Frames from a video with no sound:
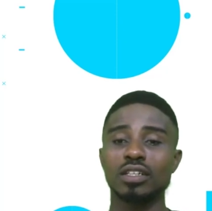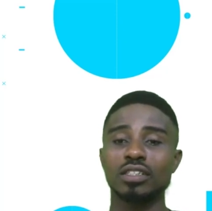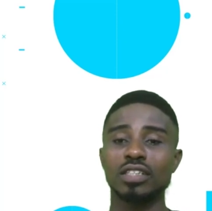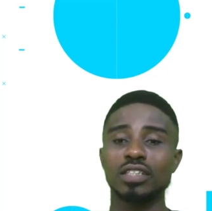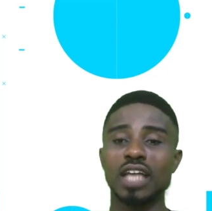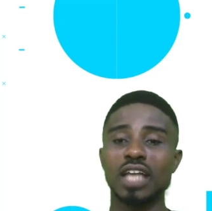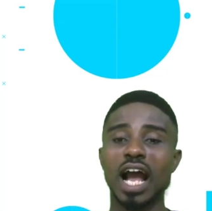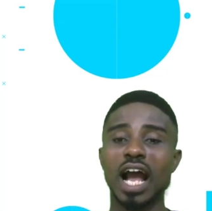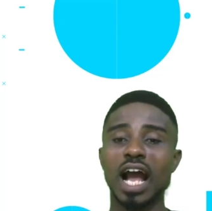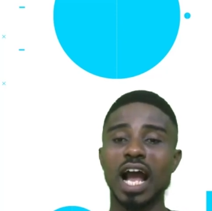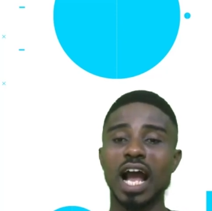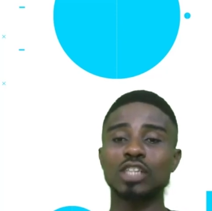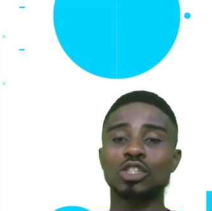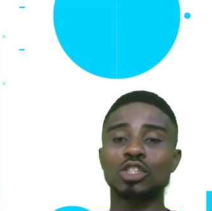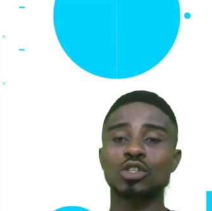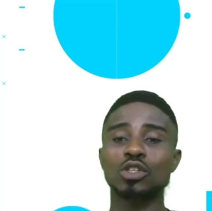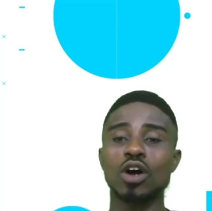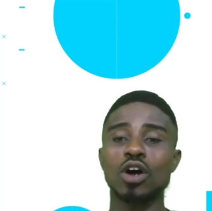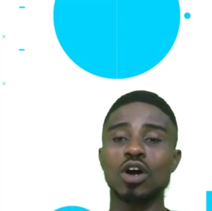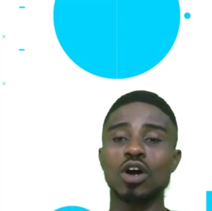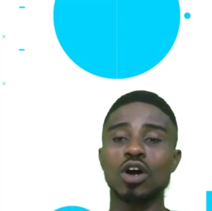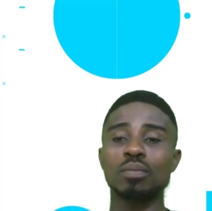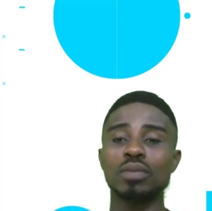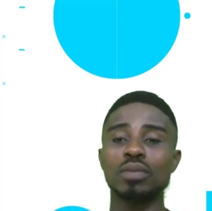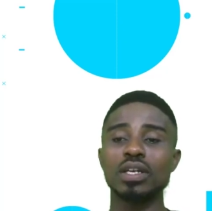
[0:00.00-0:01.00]
The
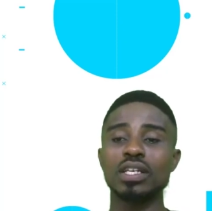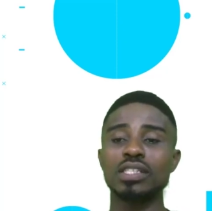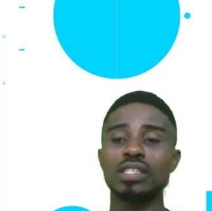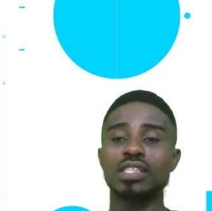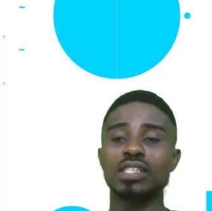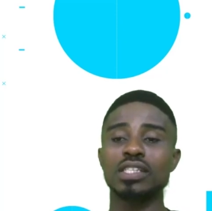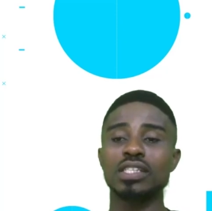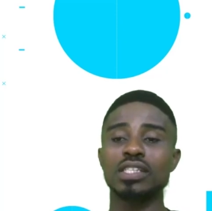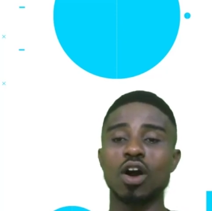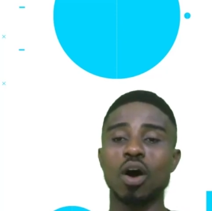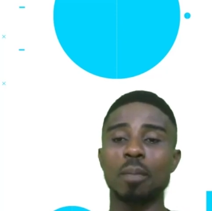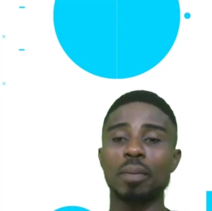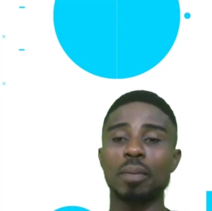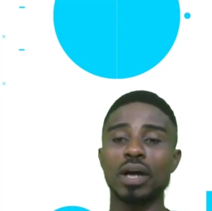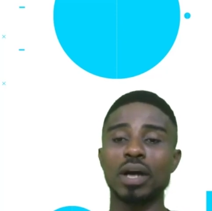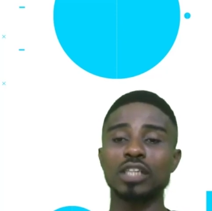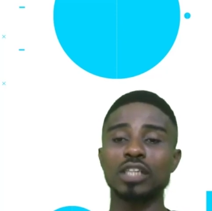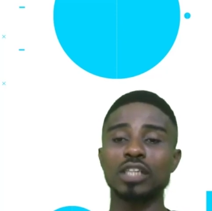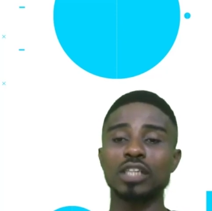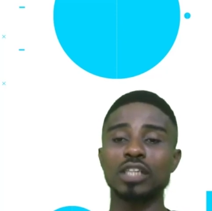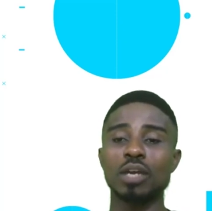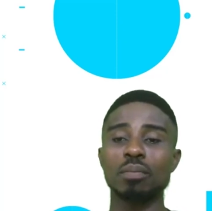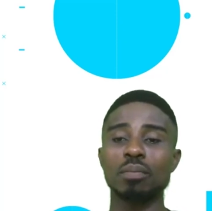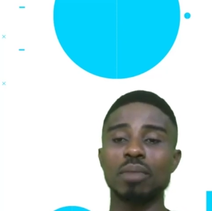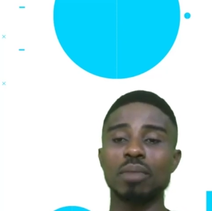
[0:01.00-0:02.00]
atrium is the
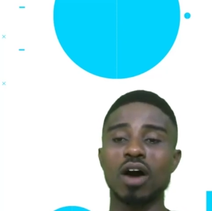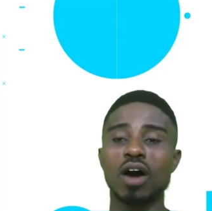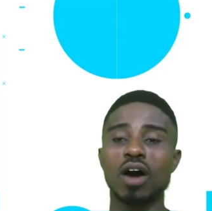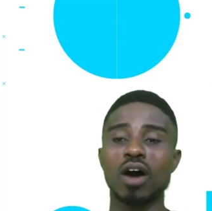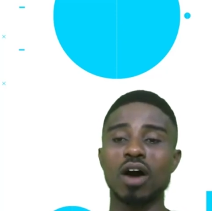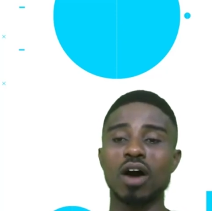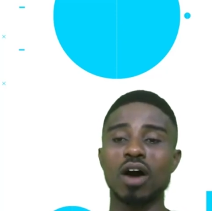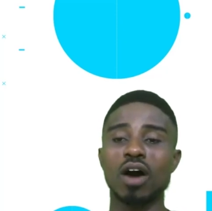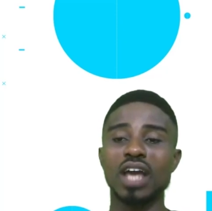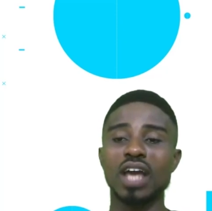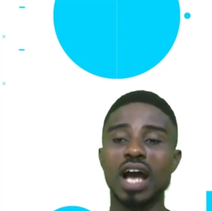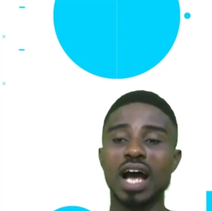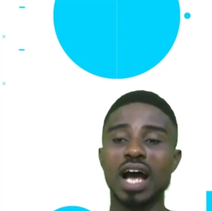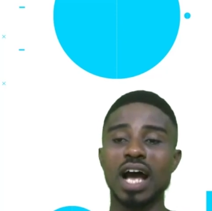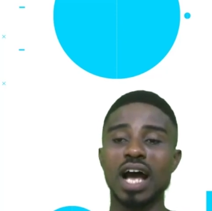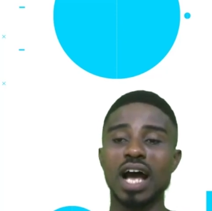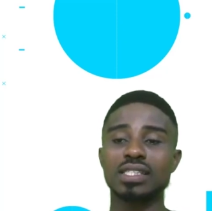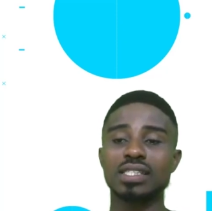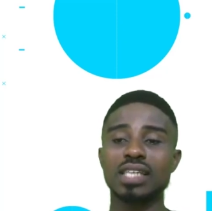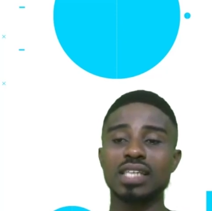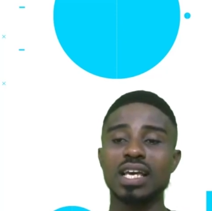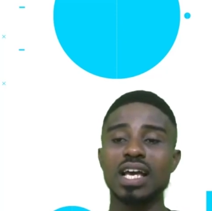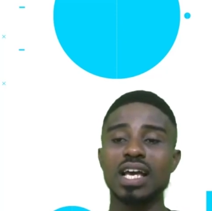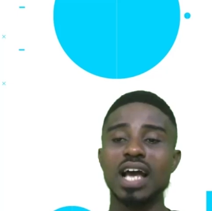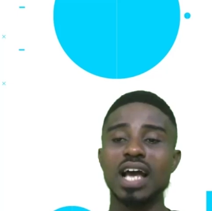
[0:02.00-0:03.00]
upper chamber of the
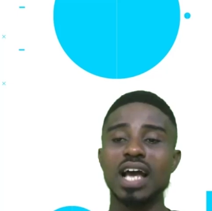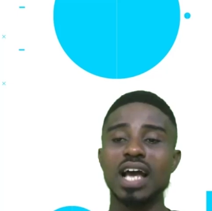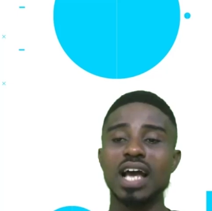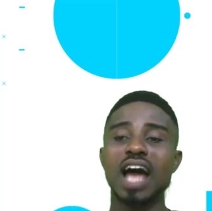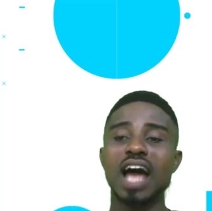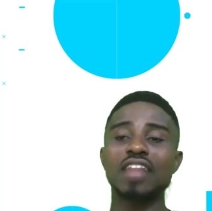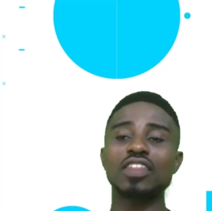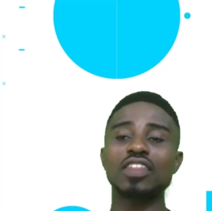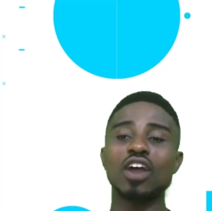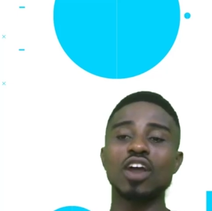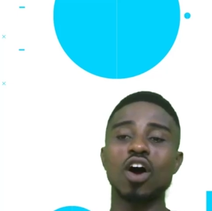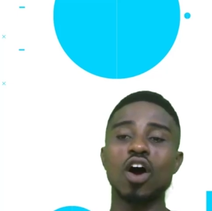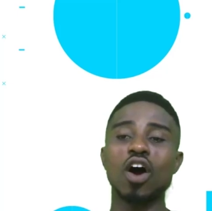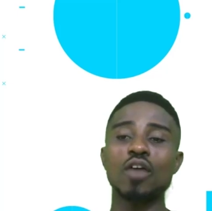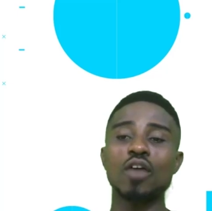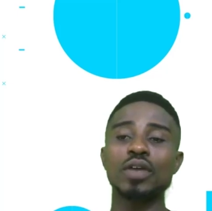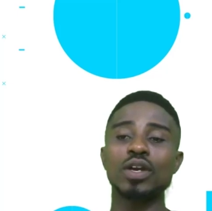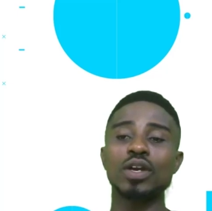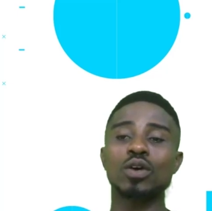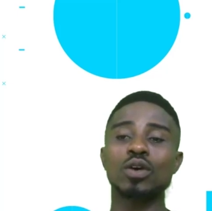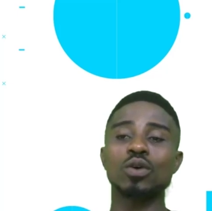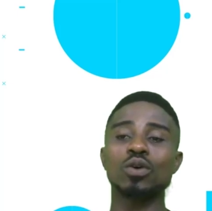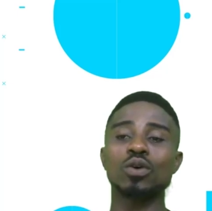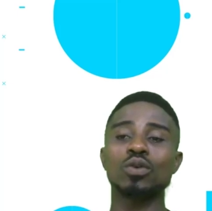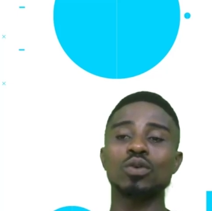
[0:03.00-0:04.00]
heart, and the
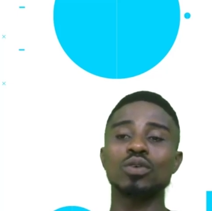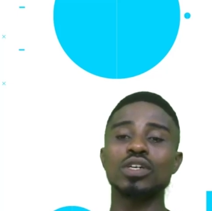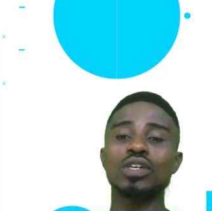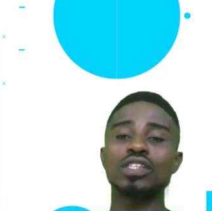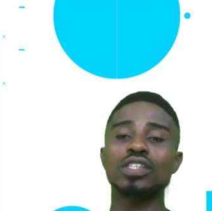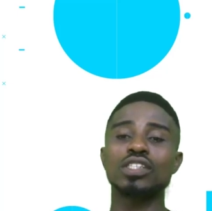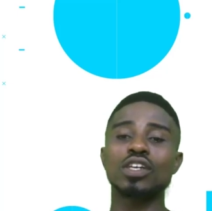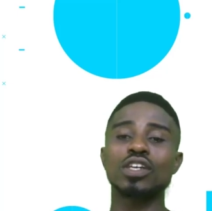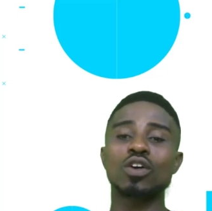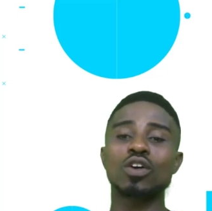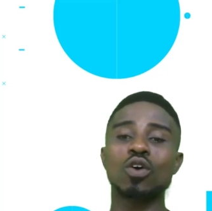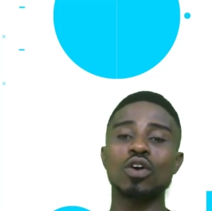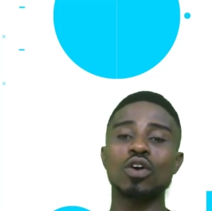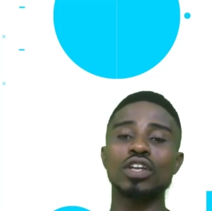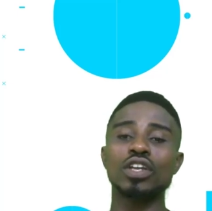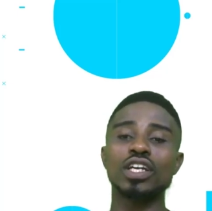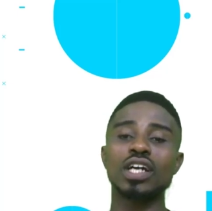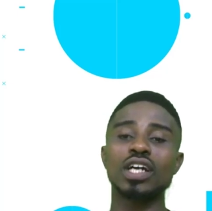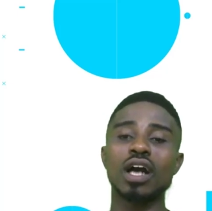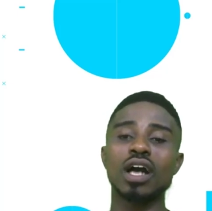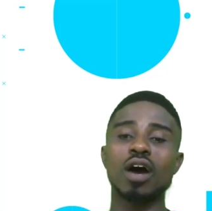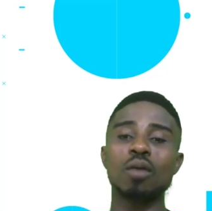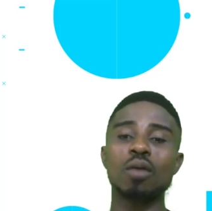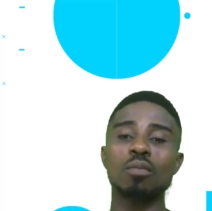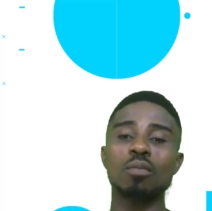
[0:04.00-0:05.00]
auricle is the
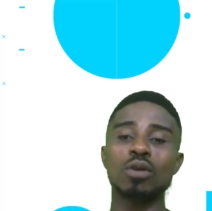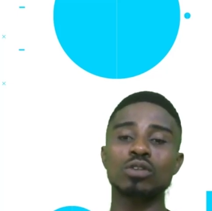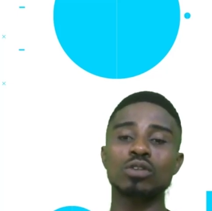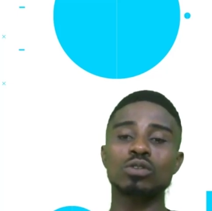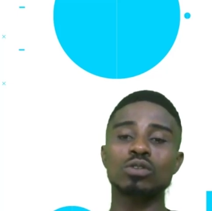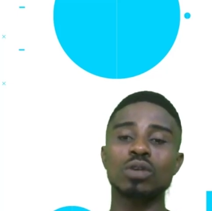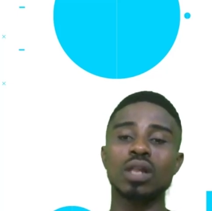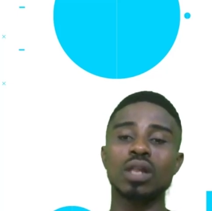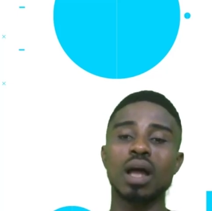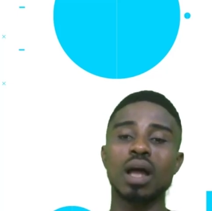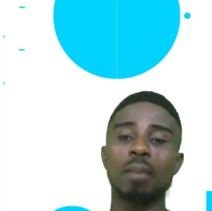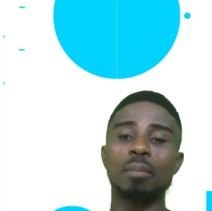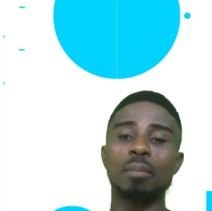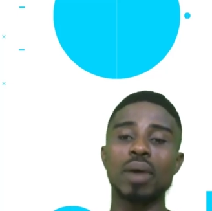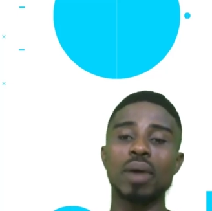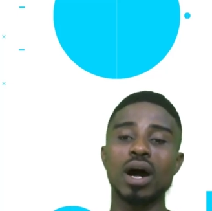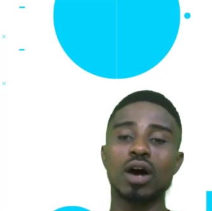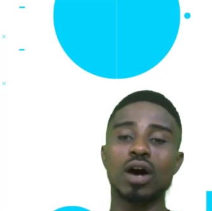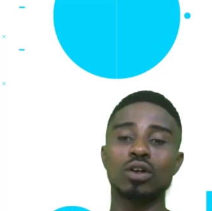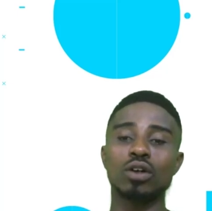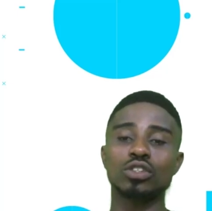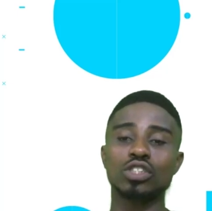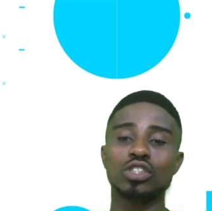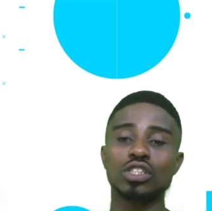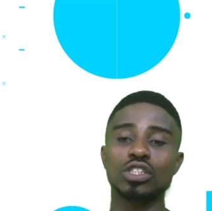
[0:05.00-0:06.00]
conical muscular
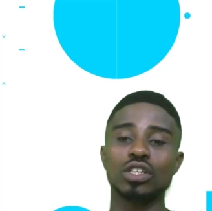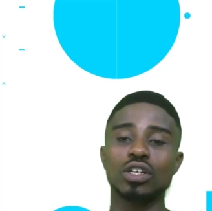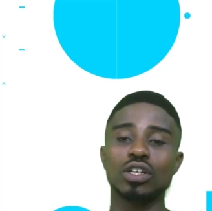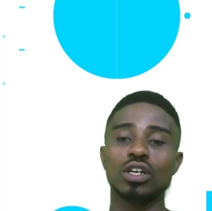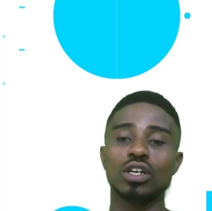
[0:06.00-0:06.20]
pouch